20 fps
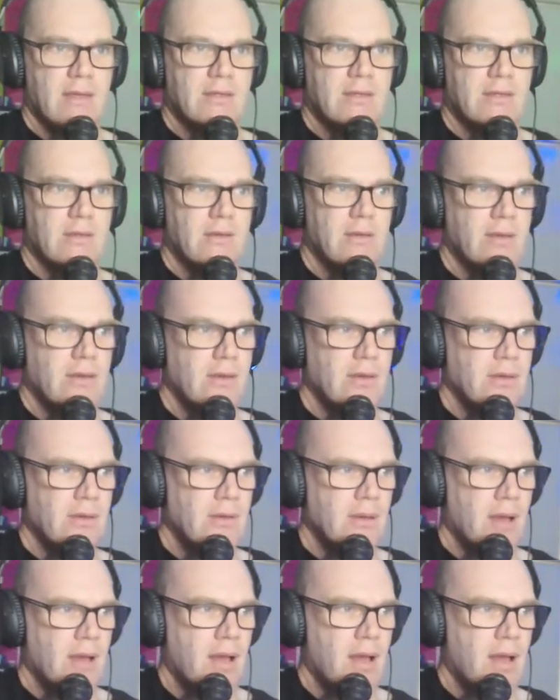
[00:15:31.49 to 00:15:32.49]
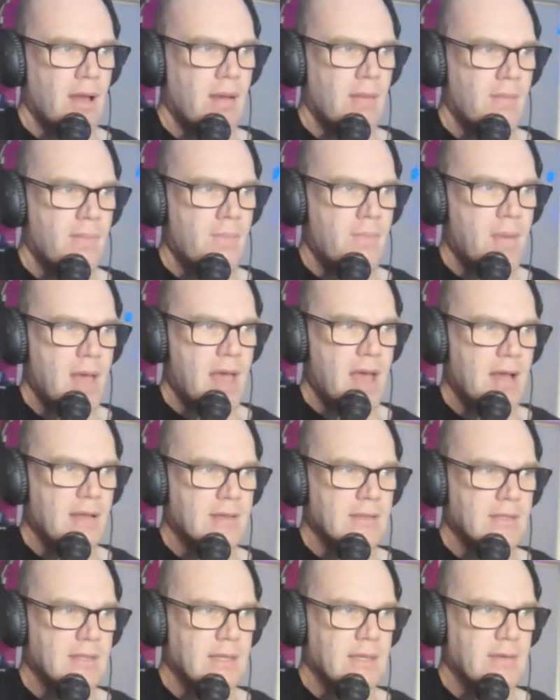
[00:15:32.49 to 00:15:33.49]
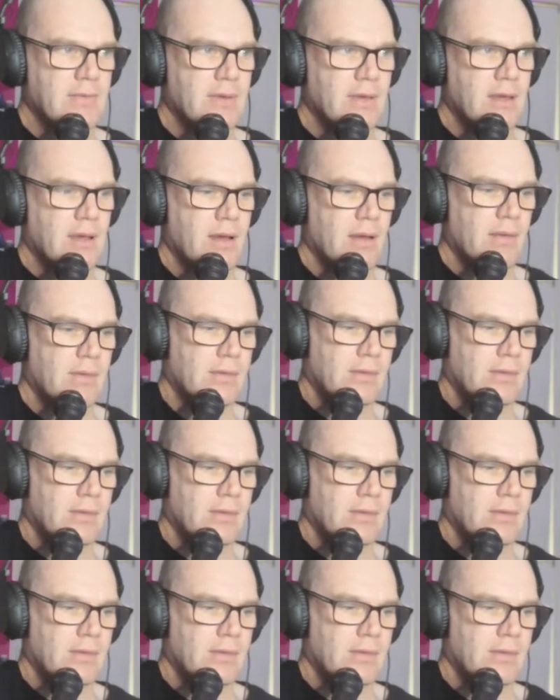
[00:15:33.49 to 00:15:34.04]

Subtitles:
to bounce. Here we go.